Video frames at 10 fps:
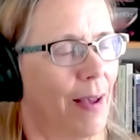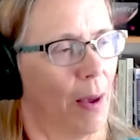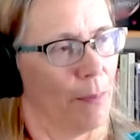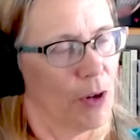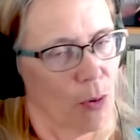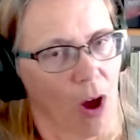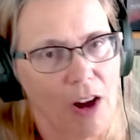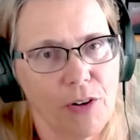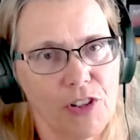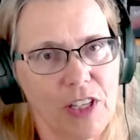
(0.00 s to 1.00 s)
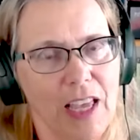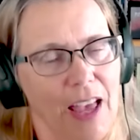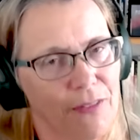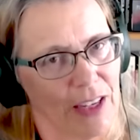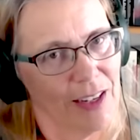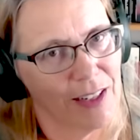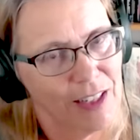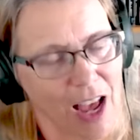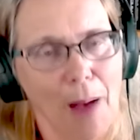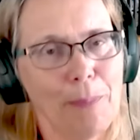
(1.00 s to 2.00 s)
bureaucracy heavy,
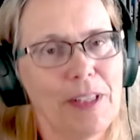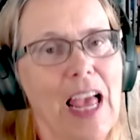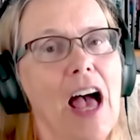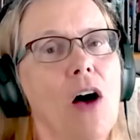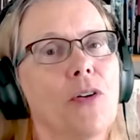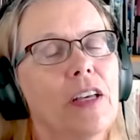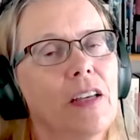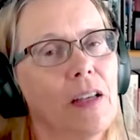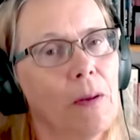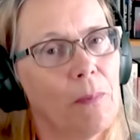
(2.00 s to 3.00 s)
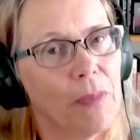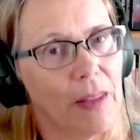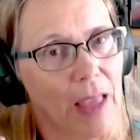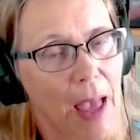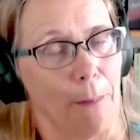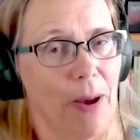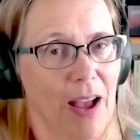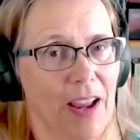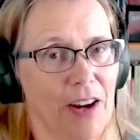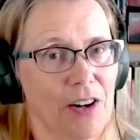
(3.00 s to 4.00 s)
top down
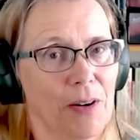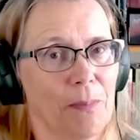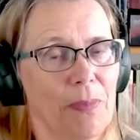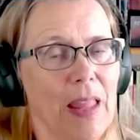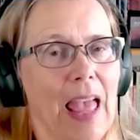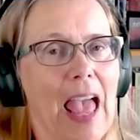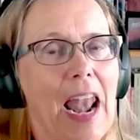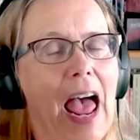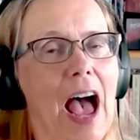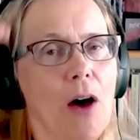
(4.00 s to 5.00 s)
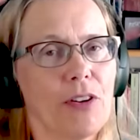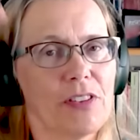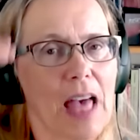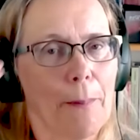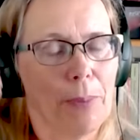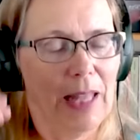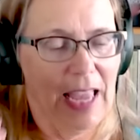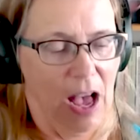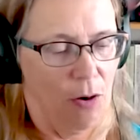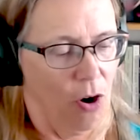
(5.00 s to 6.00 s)
empire. And how does that play
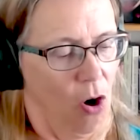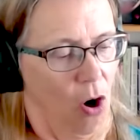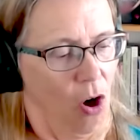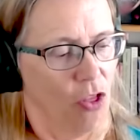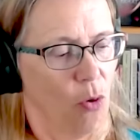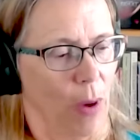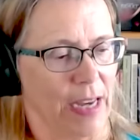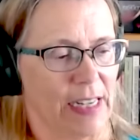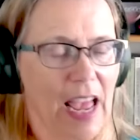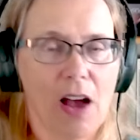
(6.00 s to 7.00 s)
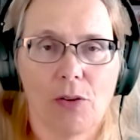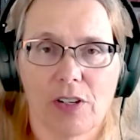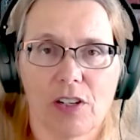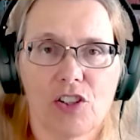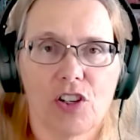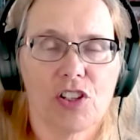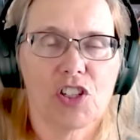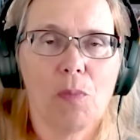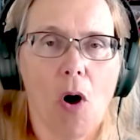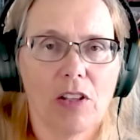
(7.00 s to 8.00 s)
out all the way down to the
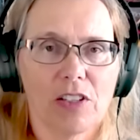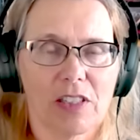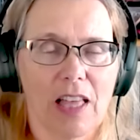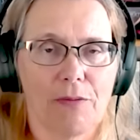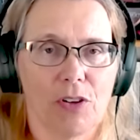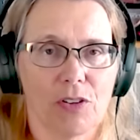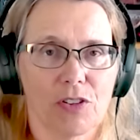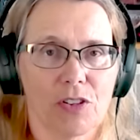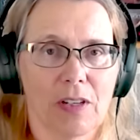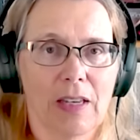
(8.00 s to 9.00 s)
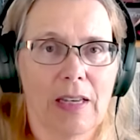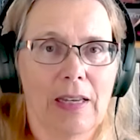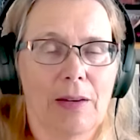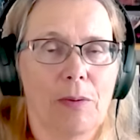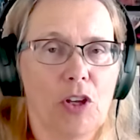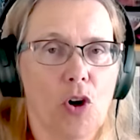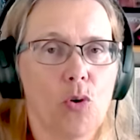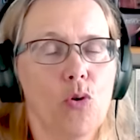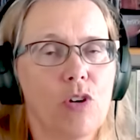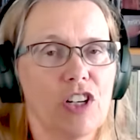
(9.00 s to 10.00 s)
smallest levels?
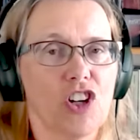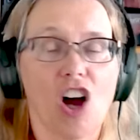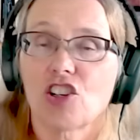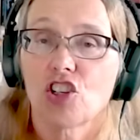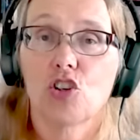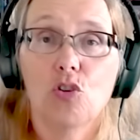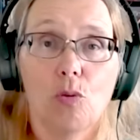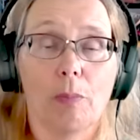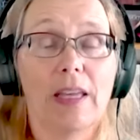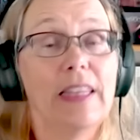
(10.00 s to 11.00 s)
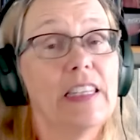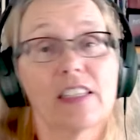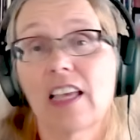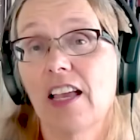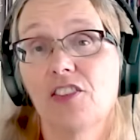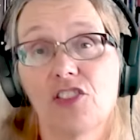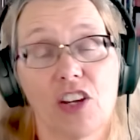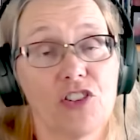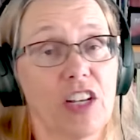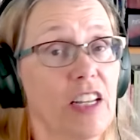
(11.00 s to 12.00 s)
Who can talk to whom? In this case,
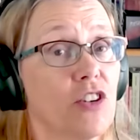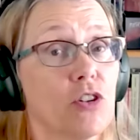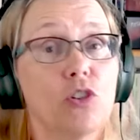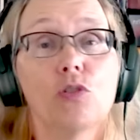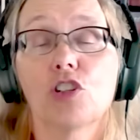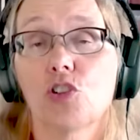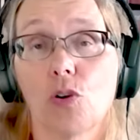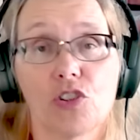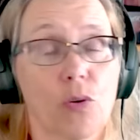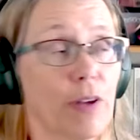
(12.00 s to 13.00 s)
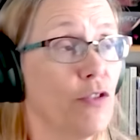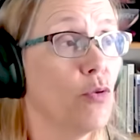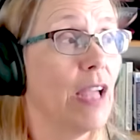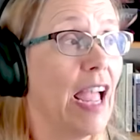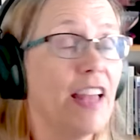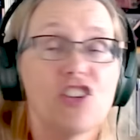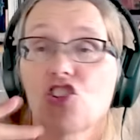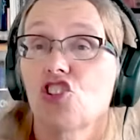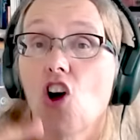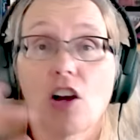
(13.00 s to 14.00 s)
there's an interlocutor. So if you can't
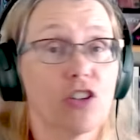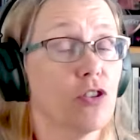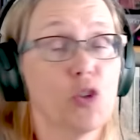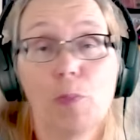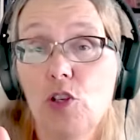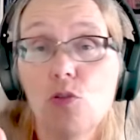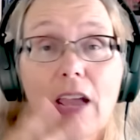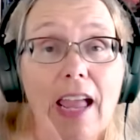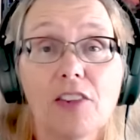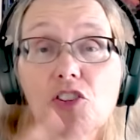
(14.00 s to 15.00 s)
just you can't